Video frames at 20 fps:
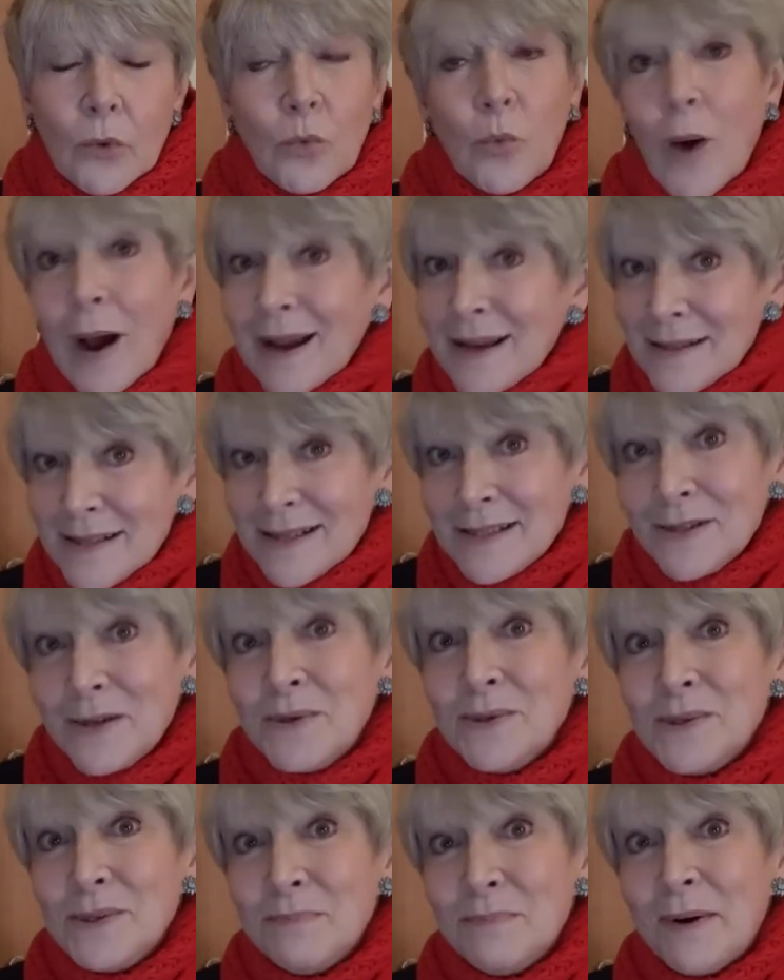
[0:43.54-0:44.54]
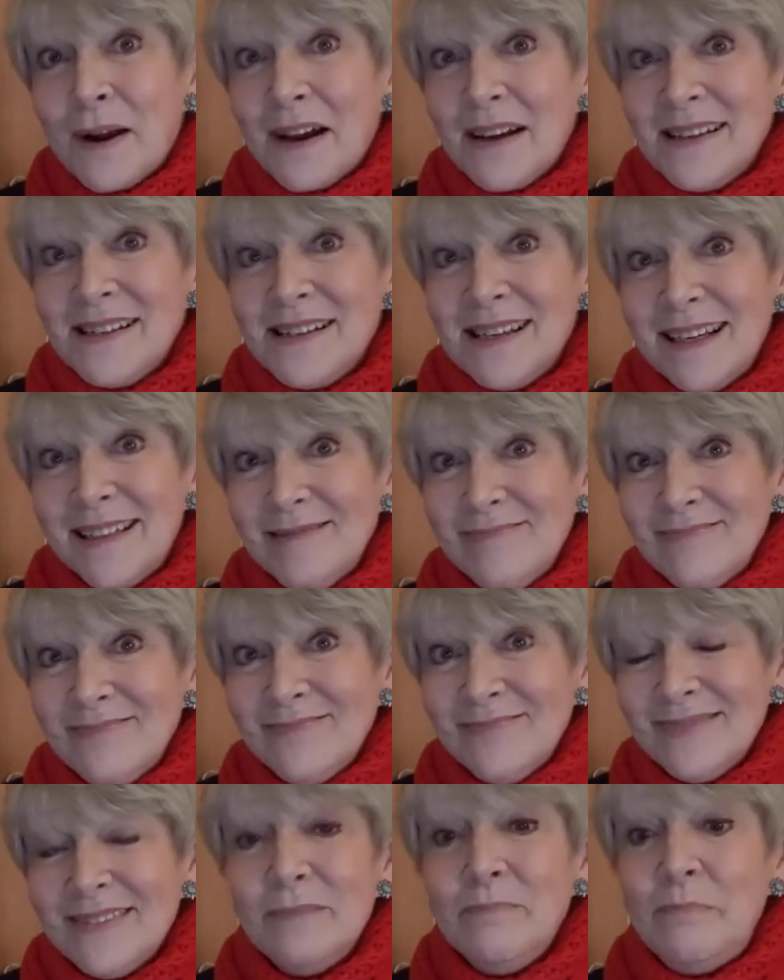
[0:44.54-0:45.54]
Why is it not surprising?
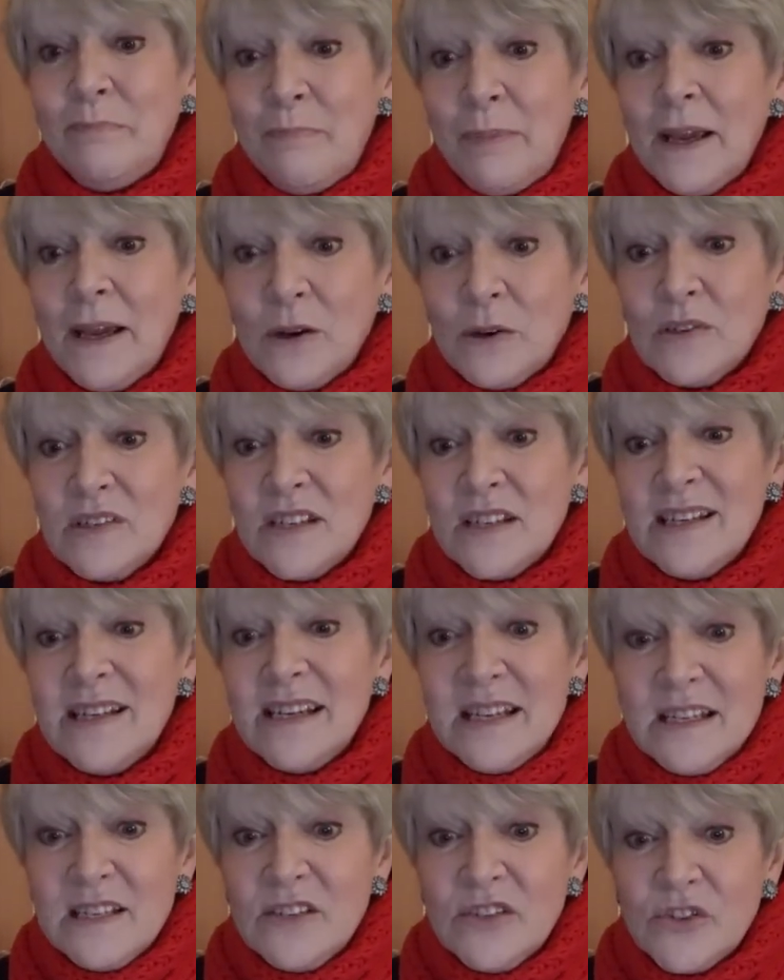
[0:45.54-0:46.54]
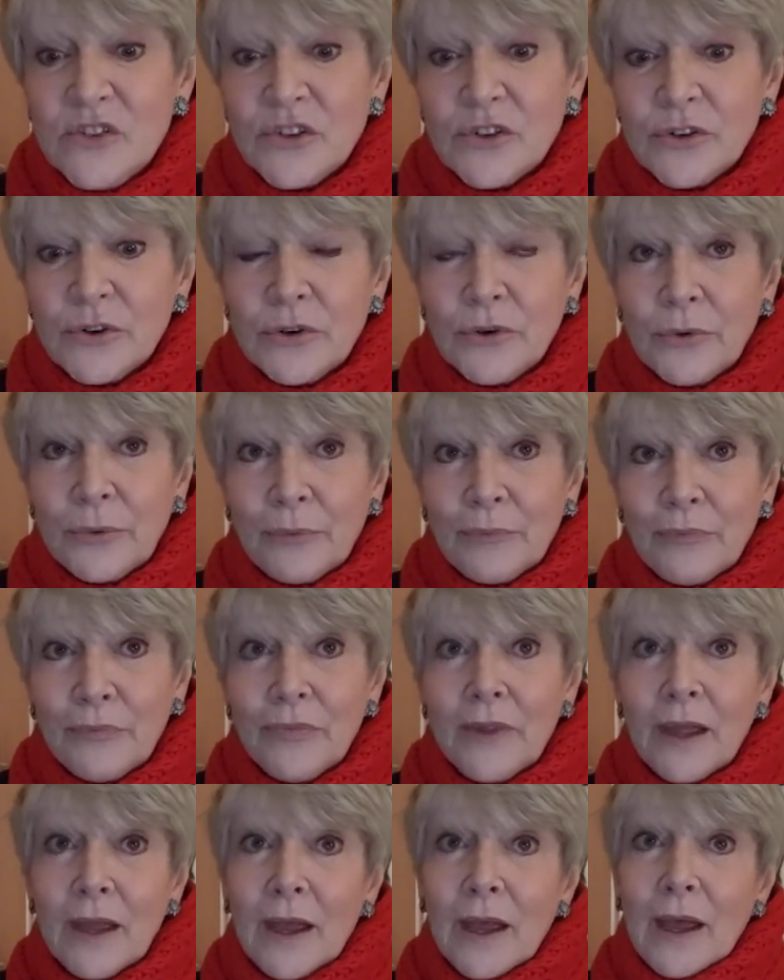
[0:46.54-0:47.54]
Because it is true.
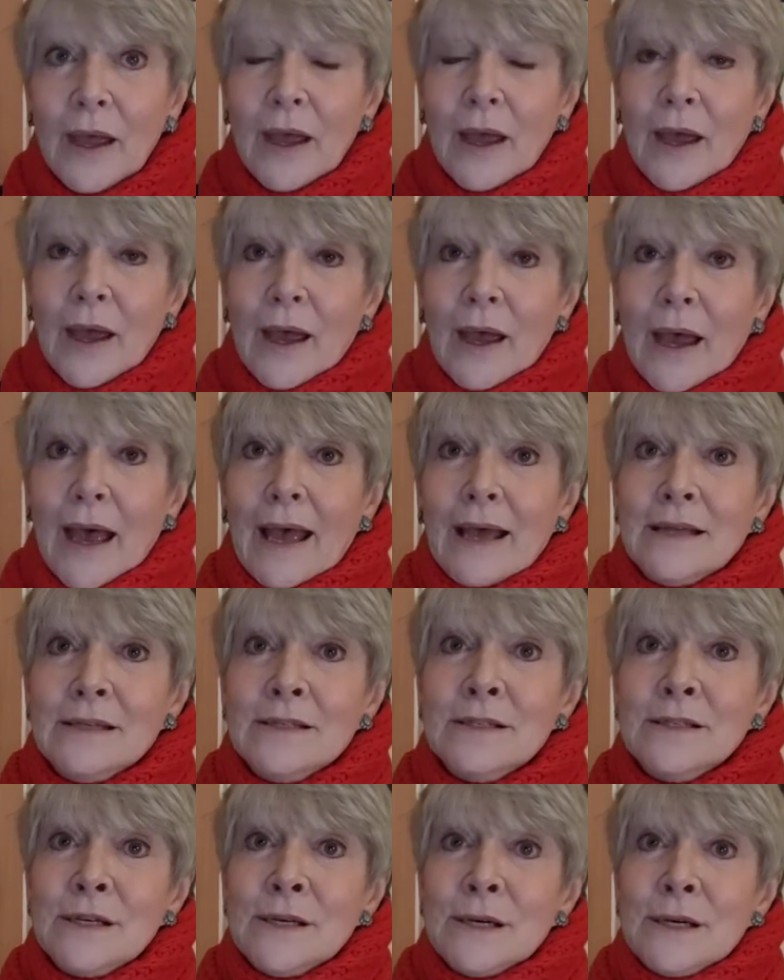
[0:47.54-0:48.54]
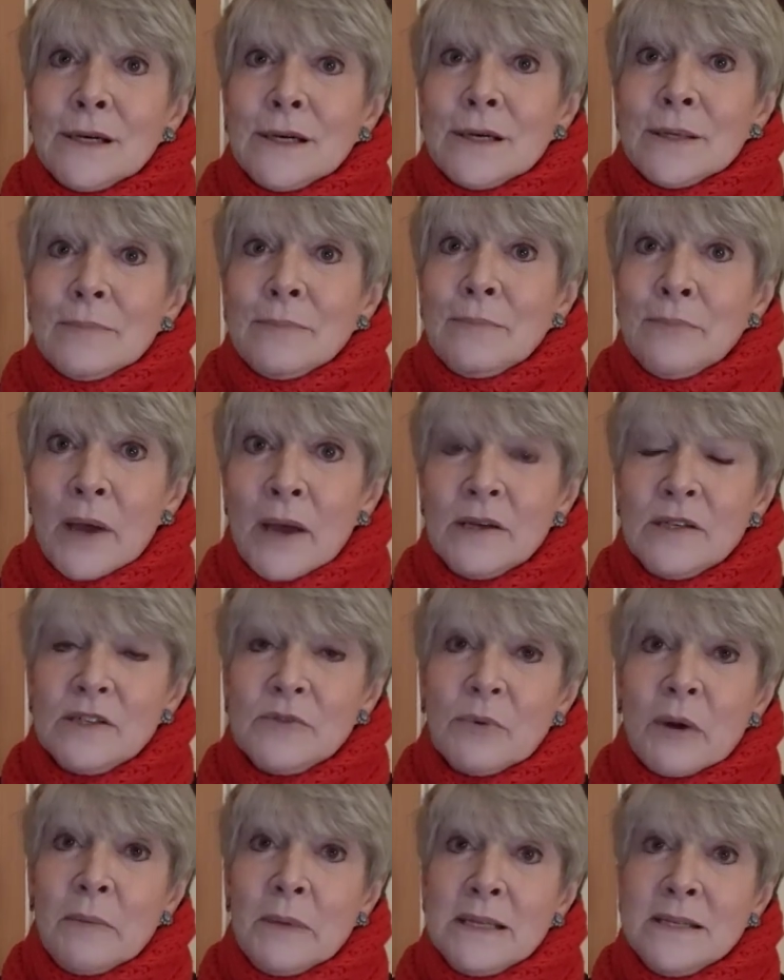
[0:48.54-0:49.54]
And
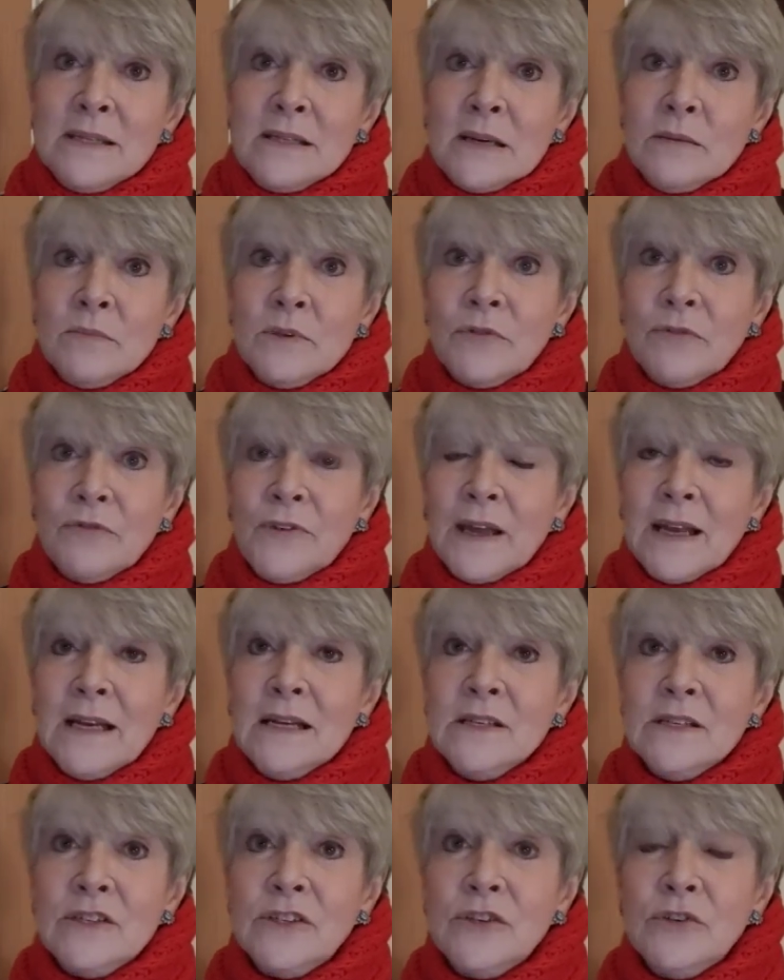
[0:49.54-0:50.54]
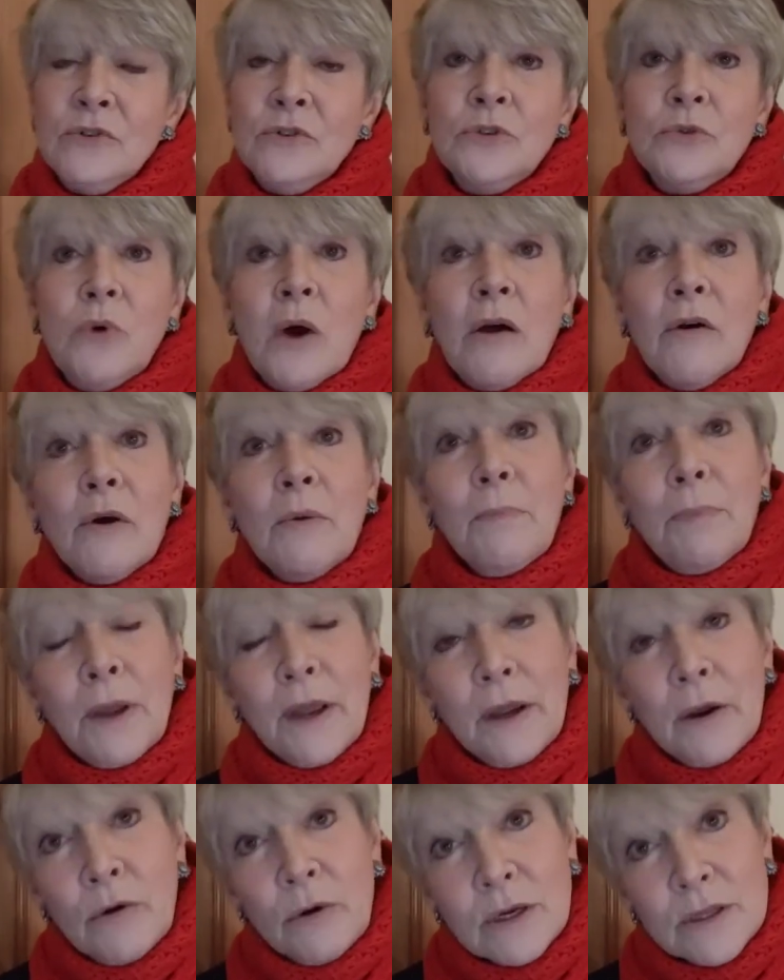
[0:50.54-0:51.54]
most women seem to feel it's due to our
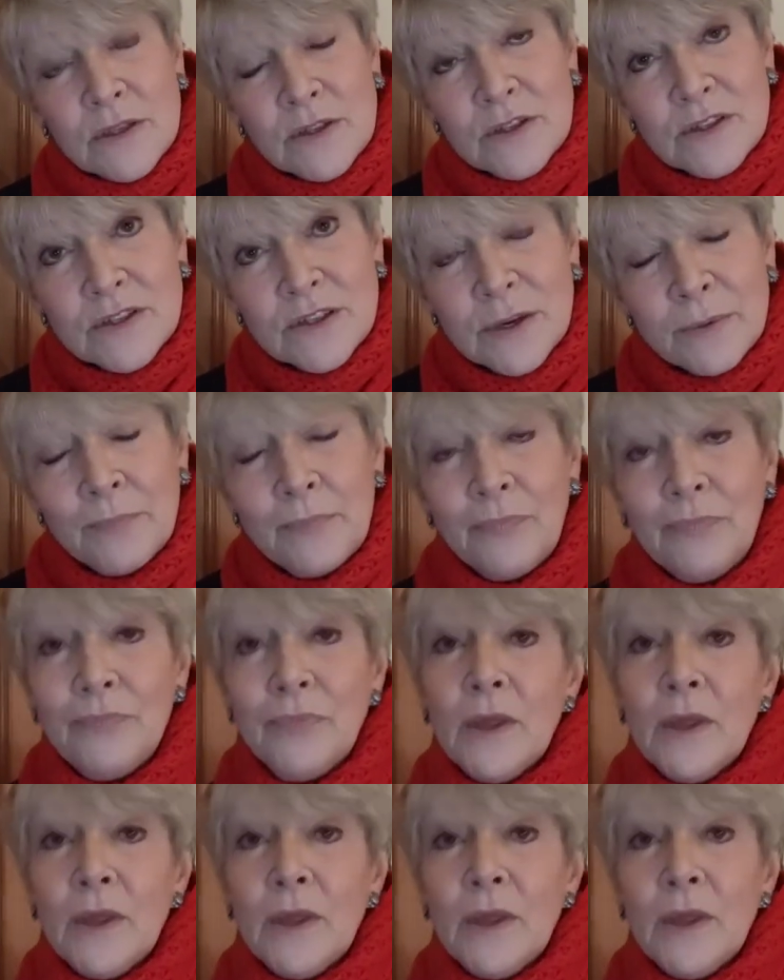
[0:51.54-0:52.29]
appearance.